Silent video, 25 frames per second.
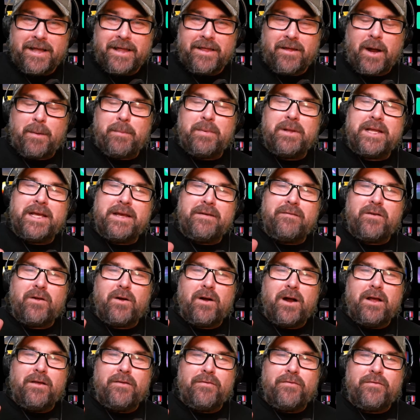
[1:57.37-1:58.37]
I believe
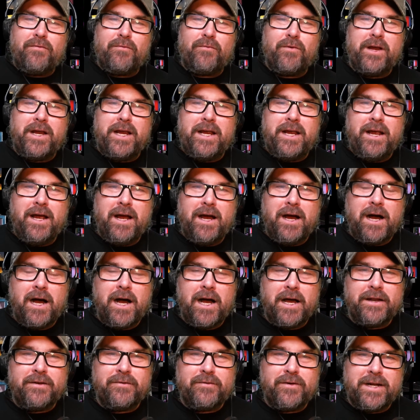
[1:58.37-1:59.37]
there are three
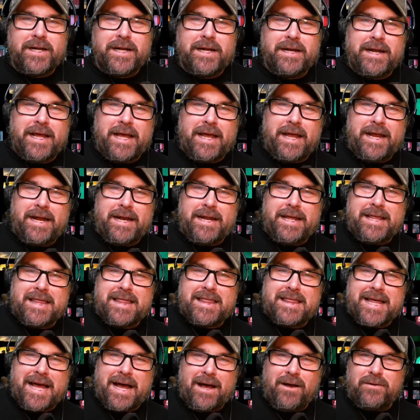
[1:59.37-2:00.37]
hundred eighty
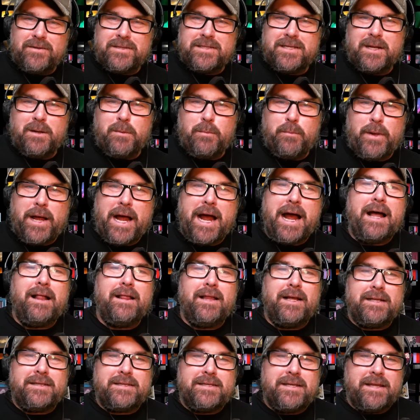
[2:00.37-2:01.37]
thousand
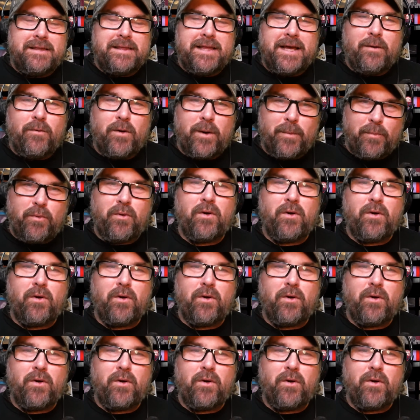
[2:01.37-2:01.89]
ballots that were